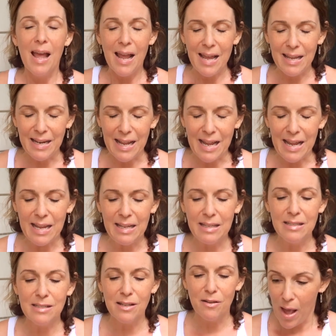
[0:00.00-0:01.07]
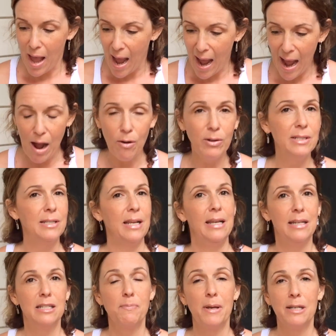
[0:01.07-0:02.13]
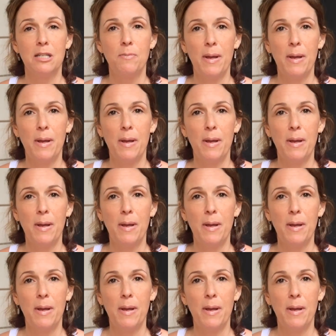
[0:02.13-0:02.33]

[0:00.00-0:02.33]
it is how it is meant to